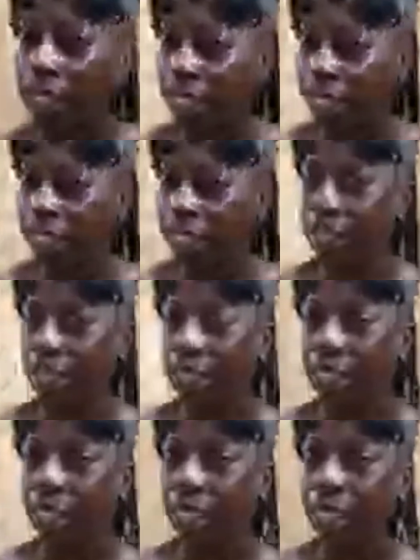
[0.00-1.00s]
almost like a
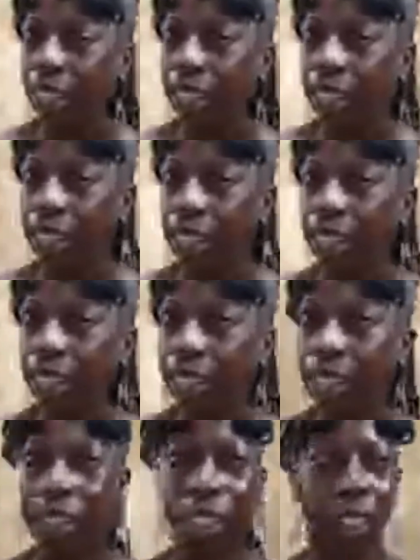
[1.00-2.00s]
good thing.
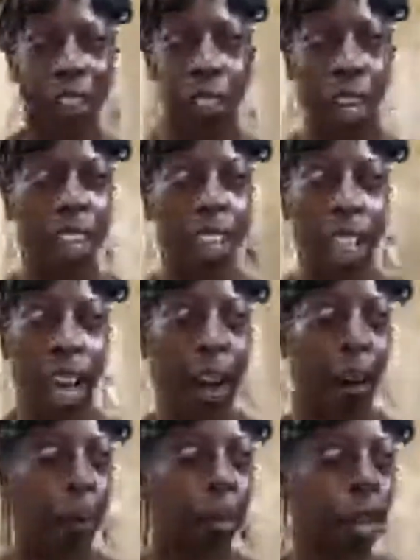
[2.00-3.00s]
The Creator
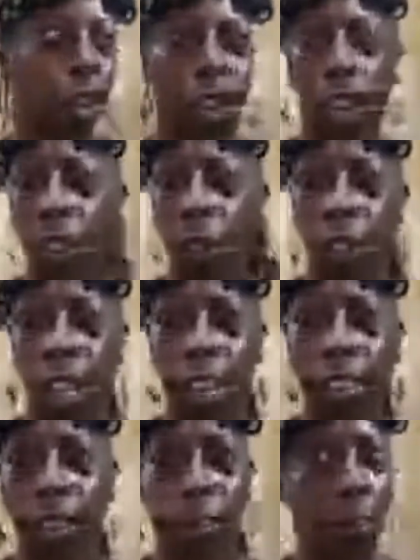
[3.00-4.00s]
came and took you, and
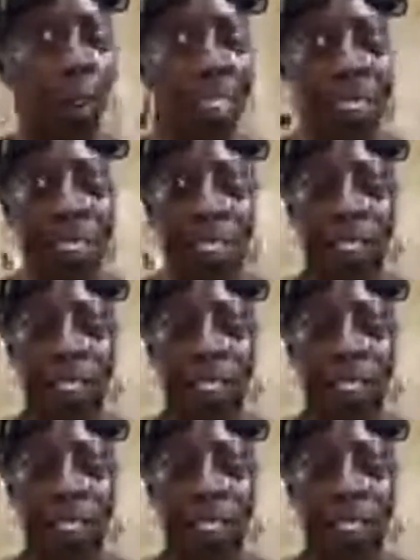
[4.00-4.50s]
that's the blessing.